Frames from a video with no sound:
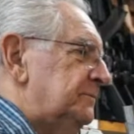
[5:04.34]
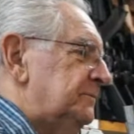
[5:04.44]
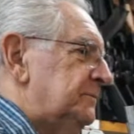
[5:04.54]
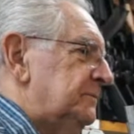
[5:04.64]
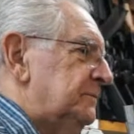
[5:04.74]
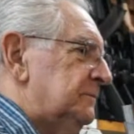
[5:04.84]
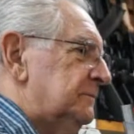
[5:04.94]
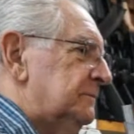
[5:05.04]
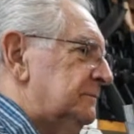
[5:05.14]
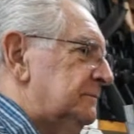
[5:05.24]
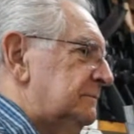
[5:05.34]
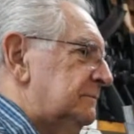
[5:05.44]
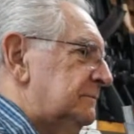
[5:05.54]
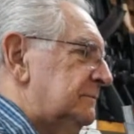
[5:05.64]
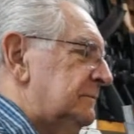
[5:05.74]

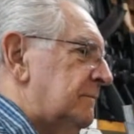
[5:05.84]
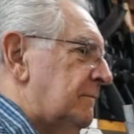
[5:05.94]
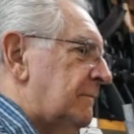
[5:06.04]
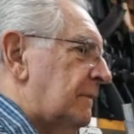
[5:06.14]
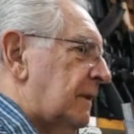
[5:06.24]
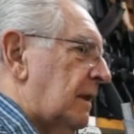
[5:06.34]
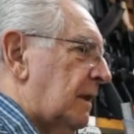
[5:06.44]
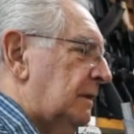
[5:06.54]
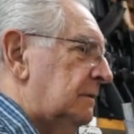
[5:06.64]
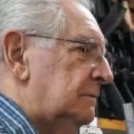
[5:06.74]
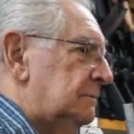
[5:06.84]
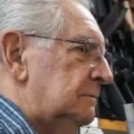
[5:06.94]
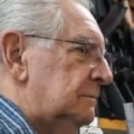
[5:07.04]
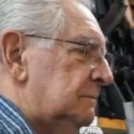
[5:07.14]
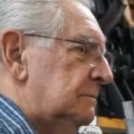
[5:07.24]

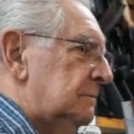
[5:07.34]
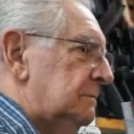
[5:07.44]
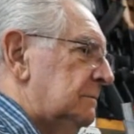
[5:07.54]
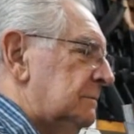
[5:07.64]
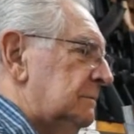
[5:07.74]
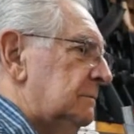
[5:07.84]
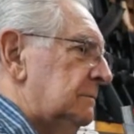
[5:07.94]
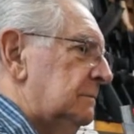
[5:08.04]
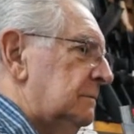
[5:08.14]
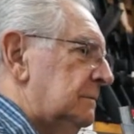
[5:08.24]
(silent)